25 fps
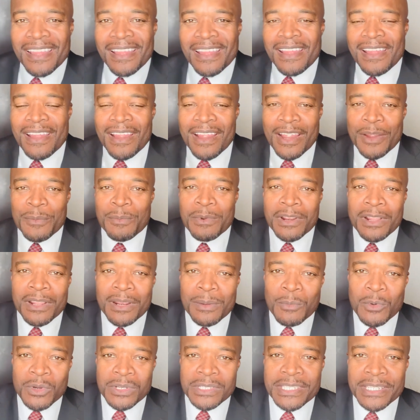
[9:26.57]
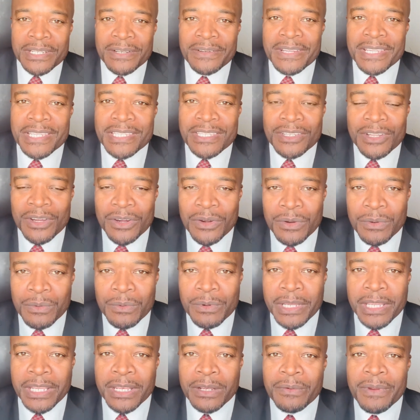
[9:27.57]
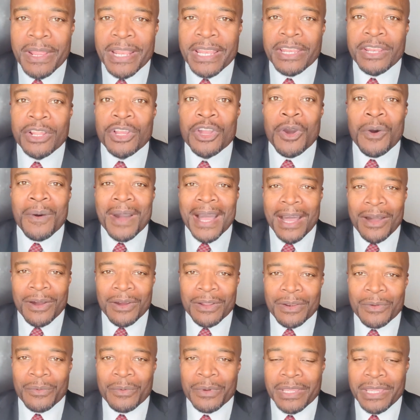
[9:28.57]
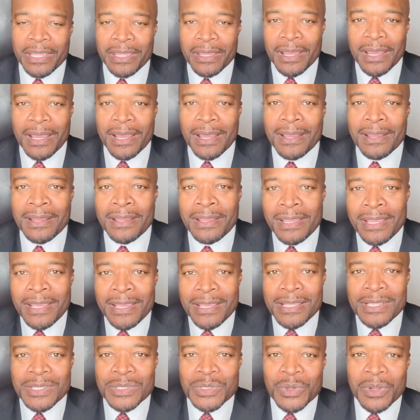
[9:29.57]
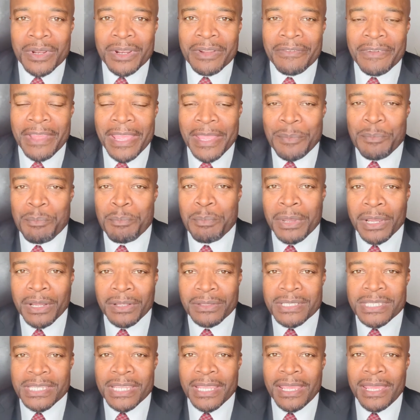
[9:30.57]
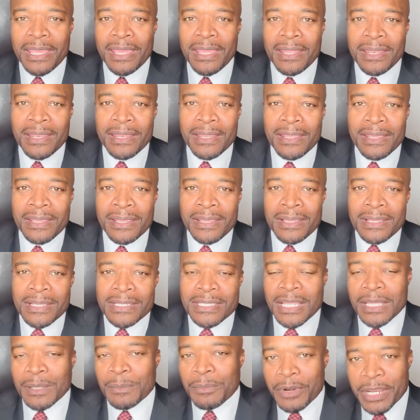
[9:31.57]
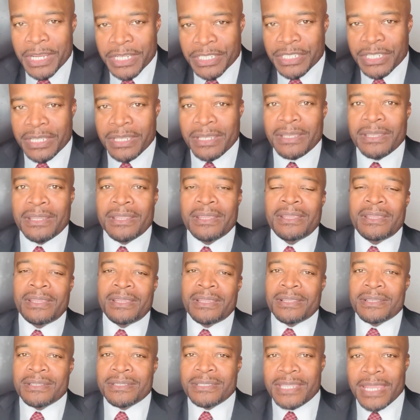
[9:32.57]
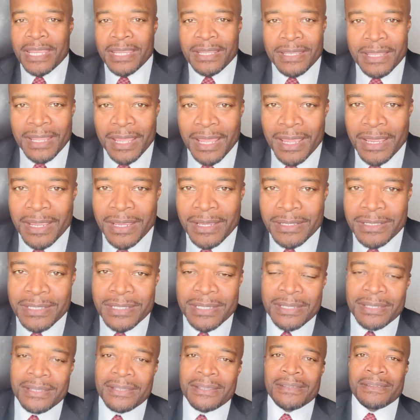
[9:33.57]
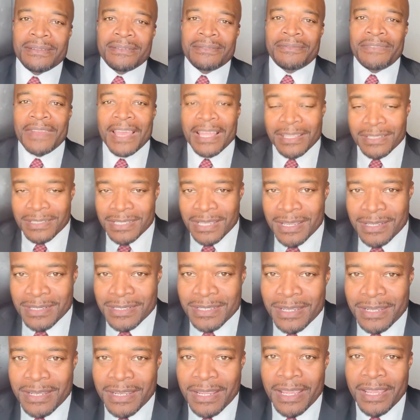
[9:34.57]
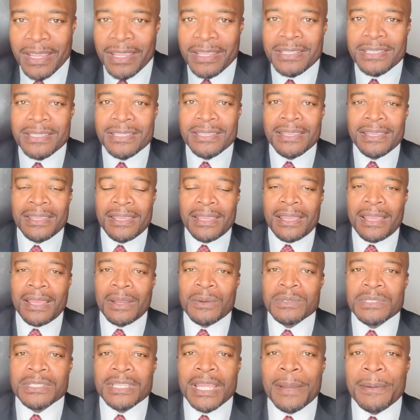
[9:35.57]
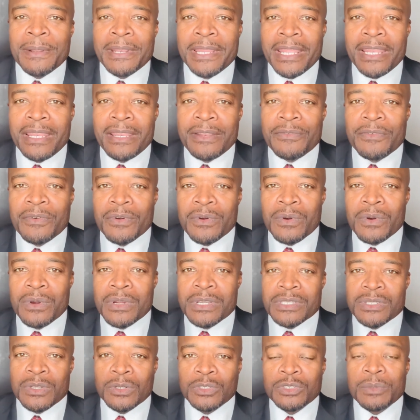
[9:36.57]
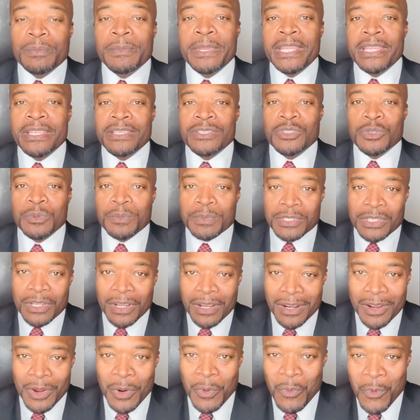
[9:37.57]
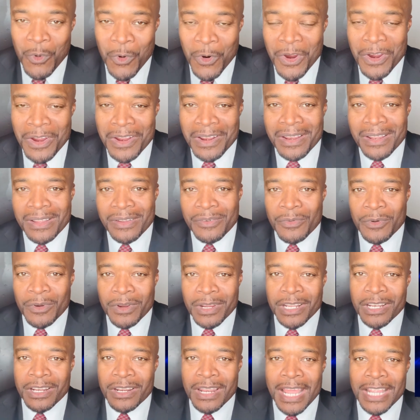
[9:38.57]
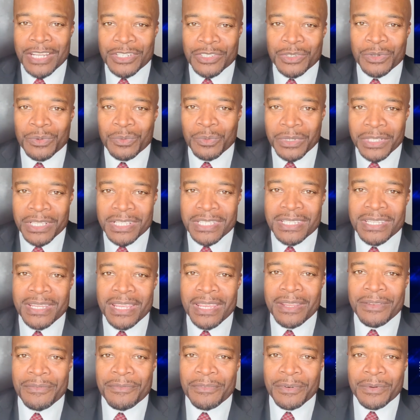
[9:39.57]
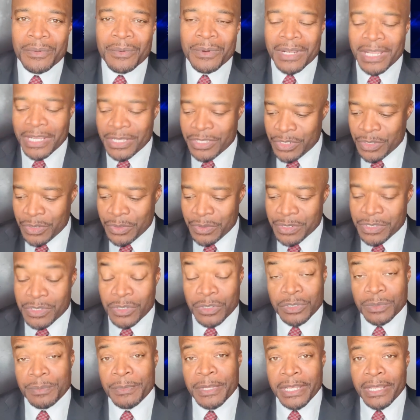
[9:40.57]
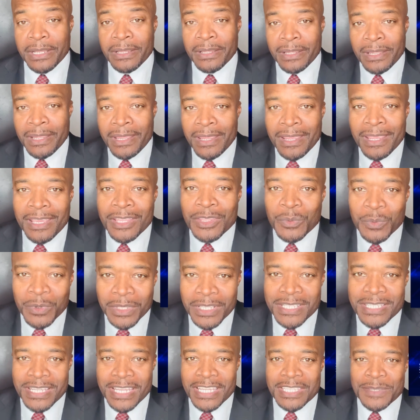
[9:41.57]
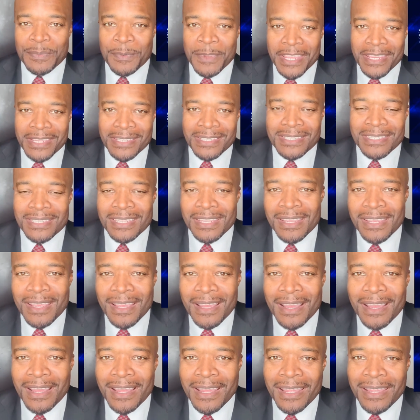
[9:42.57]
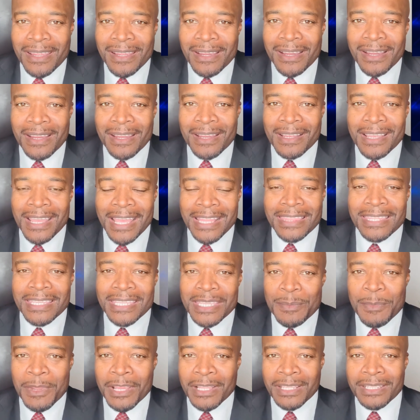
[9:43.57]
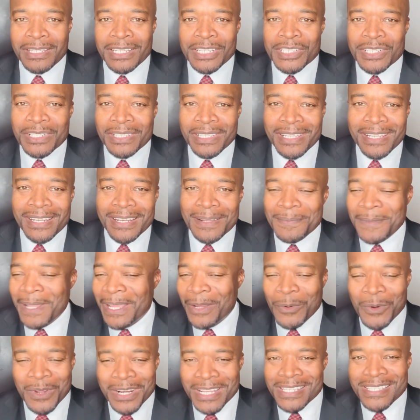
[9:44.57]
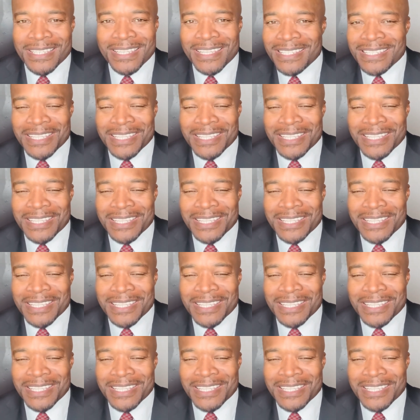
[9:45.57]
All right, but on a more serious note, we're getting ready to go out. We uh, it's sort of a built-in celebration, date night, Valentine's Day night. I was nominated for a Social Media Superstar Award for international real estate for what I do in social media in the real estate space. I uh, got the email initially and I'm like, what is this?